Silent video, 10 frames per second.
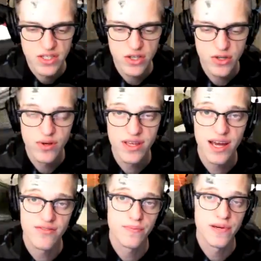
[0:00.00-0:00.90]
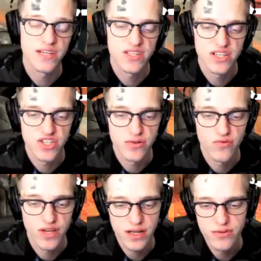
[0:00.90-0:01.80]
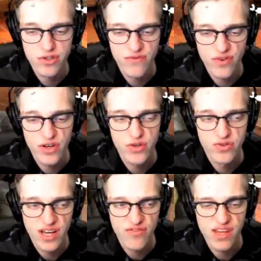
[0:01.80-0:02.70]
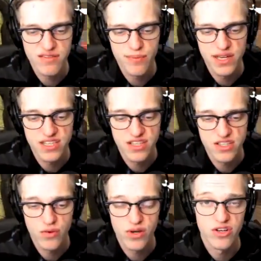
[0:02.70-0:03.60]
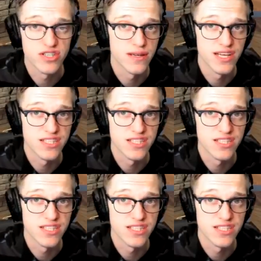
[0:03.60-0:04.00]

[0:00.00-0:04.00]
you really have to pay attention. When it comes to Inferno, you definitely have to pay attention to where your teammates